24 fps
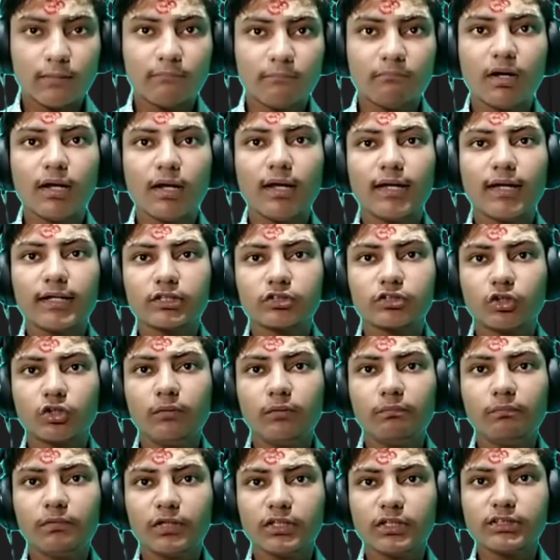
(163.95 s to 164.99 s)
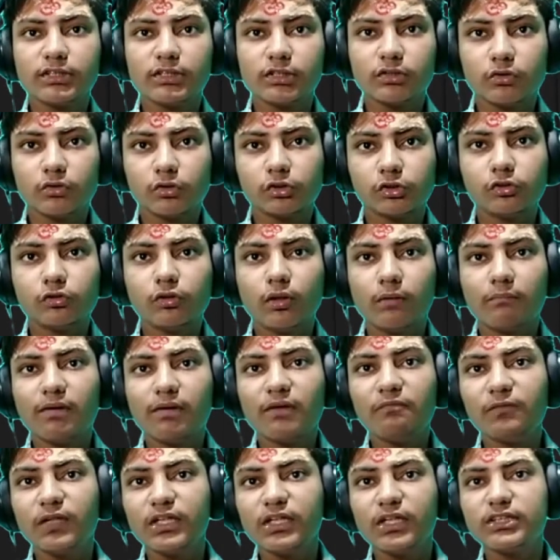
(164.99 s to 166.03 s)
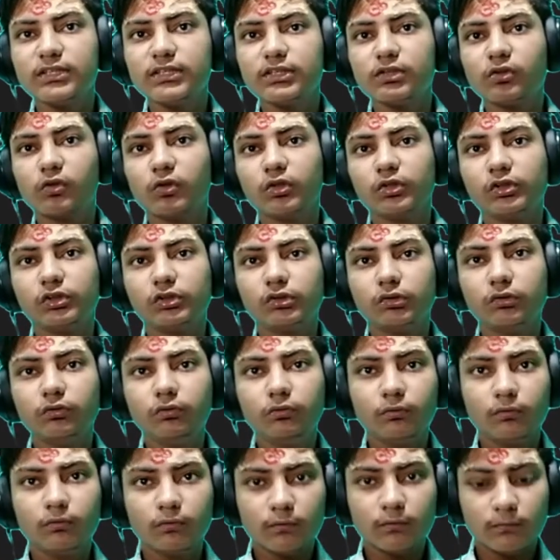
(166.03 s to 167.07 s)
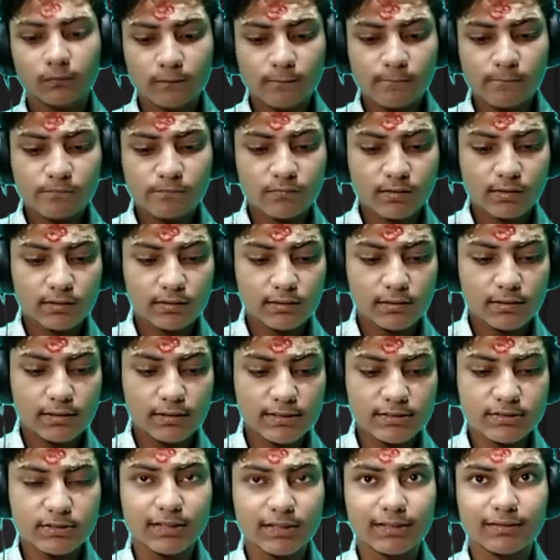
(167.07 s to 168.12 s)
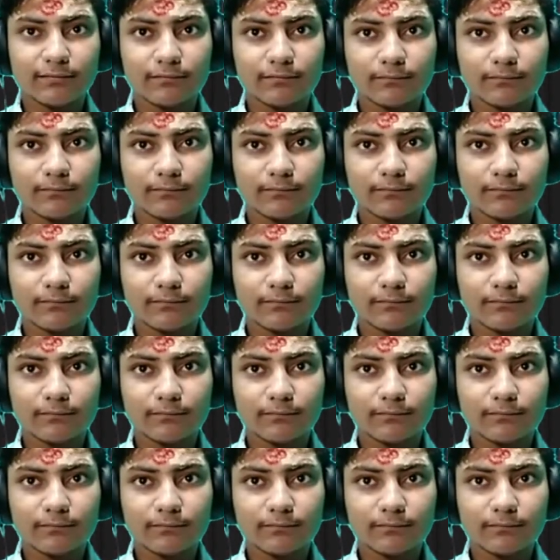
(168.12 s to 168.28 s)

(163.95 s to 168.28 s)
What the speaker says: actually plus is equals to number plus is equals to listen,